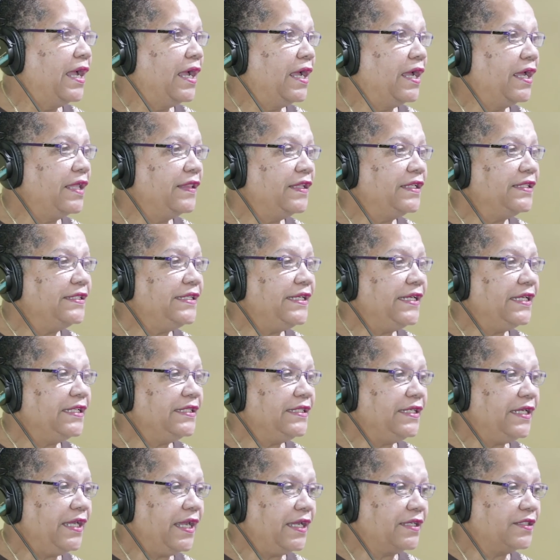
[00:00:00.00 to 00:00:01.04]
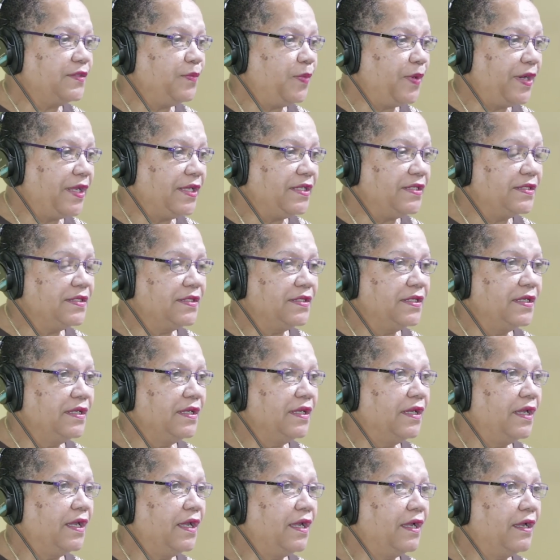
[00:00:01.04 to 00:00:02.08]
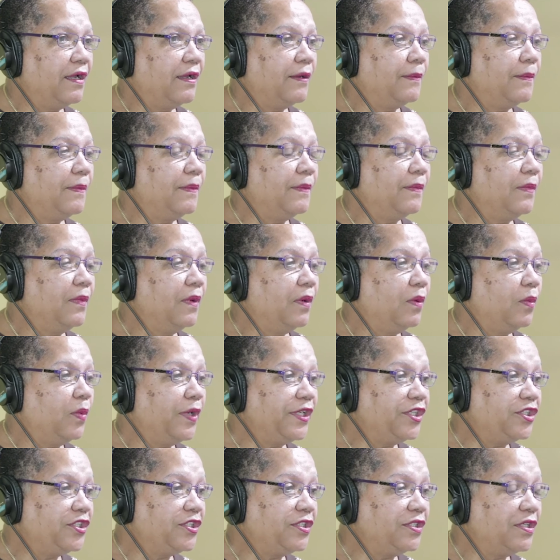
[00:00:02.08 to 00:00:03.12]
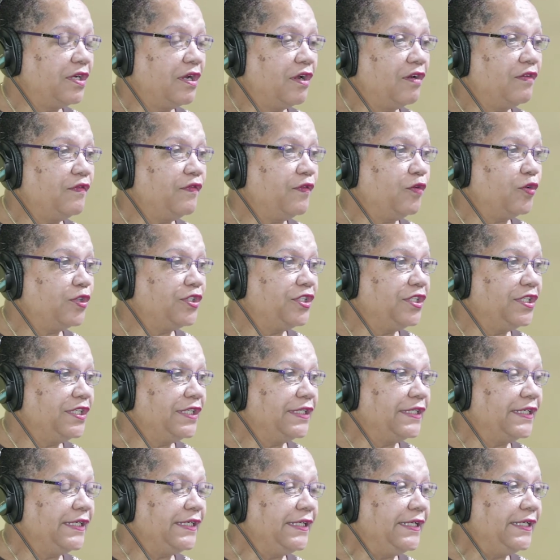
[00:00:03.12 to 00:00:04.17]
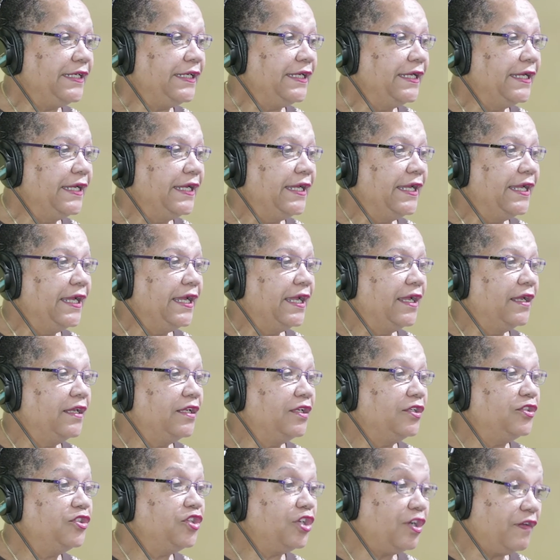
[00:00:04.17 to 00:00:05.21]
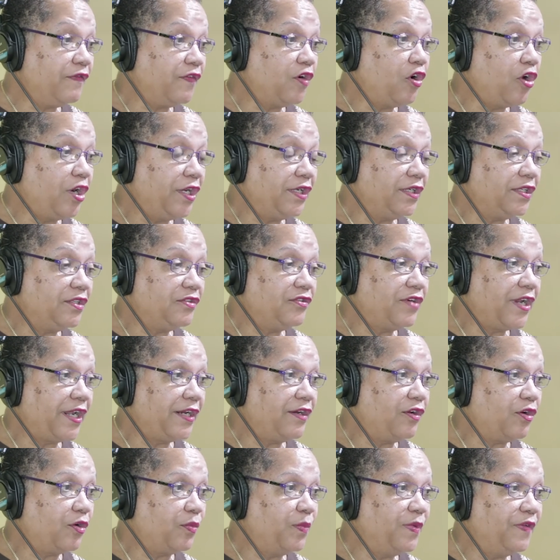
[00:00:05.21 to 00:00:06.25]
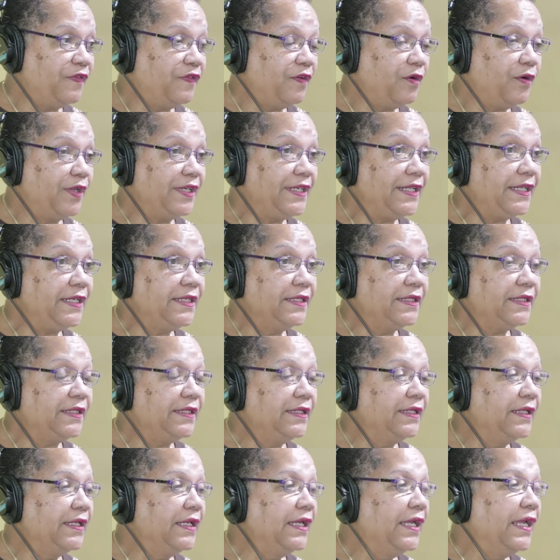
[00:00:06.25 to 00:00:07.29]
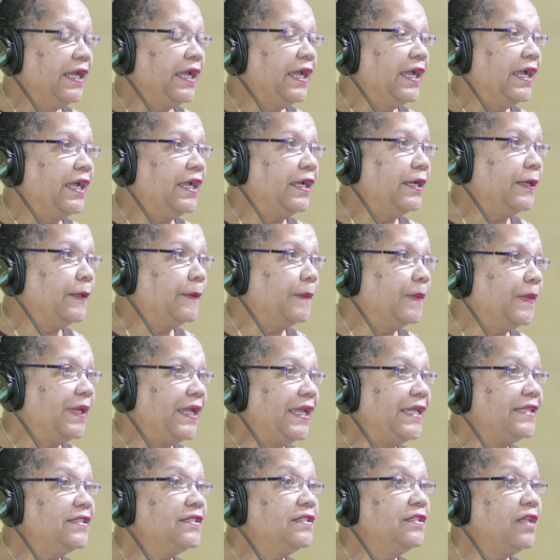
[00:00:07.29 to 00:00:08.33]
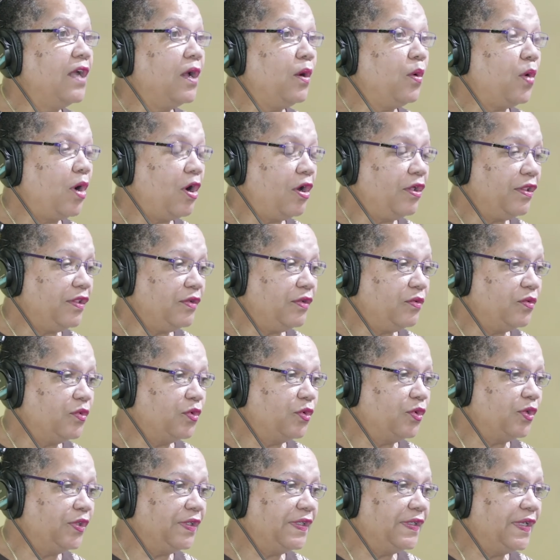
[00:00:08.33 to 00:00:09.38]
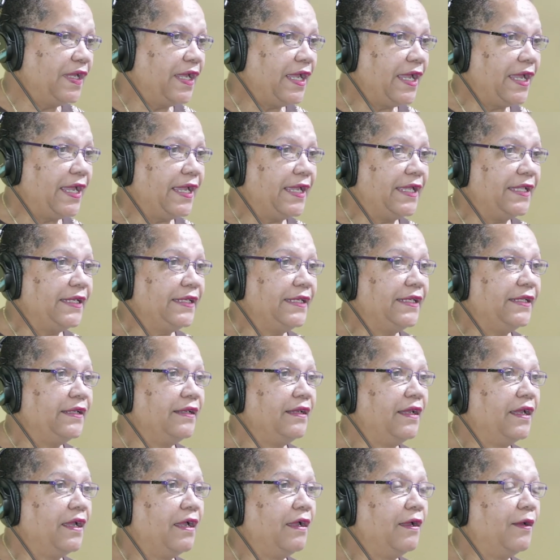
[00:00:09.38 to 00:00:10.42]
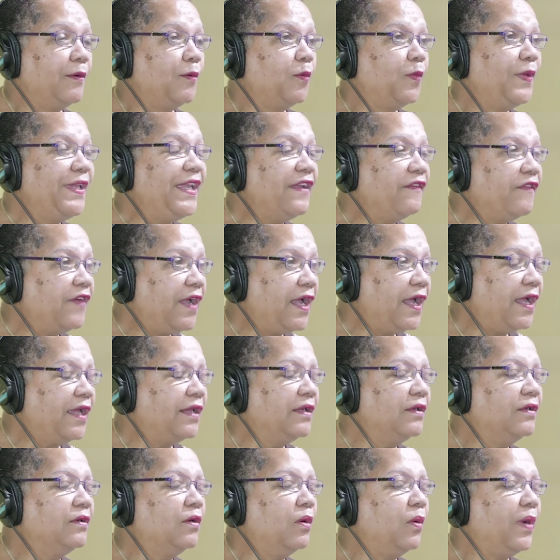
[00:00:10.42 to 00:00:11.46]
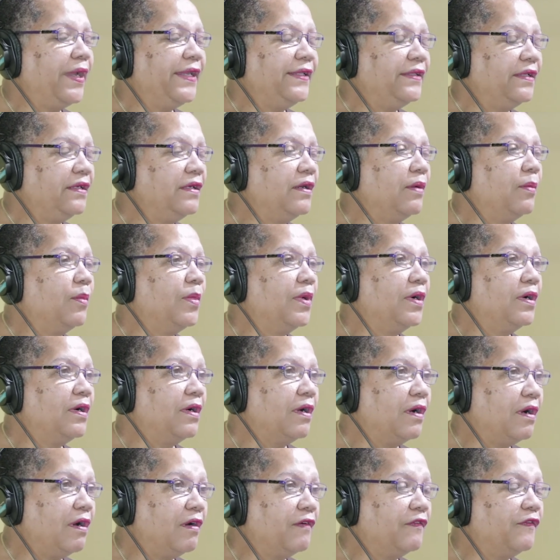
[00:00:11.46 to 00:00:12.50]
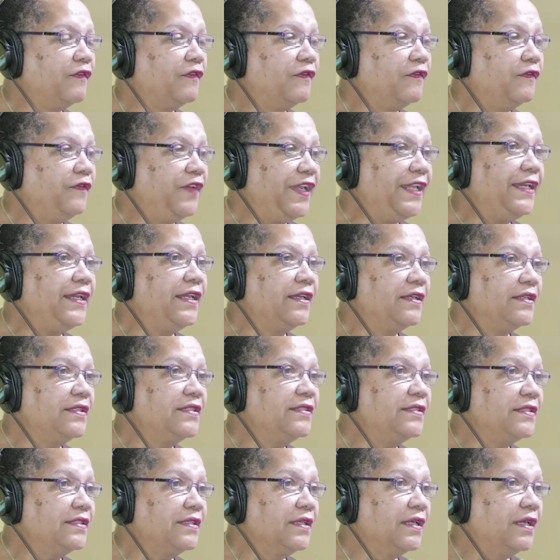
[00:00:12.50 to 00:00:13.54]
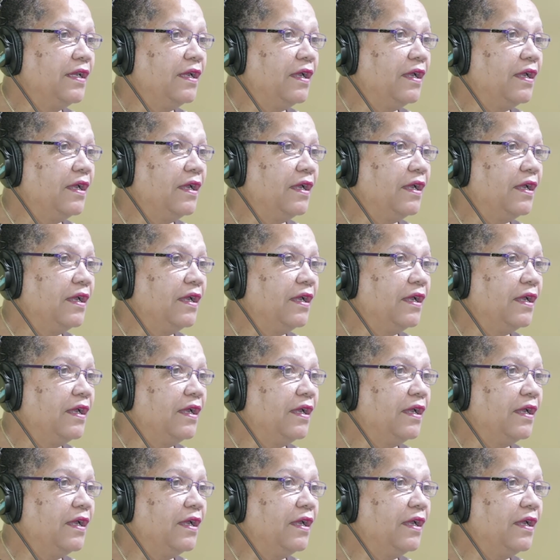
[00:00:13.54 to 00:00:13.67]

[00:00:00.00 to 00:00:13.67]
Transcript: The TNT Express, which unfortunately should have gone into dry dock before and didn't, is now on the route, and we have had quite a number of failures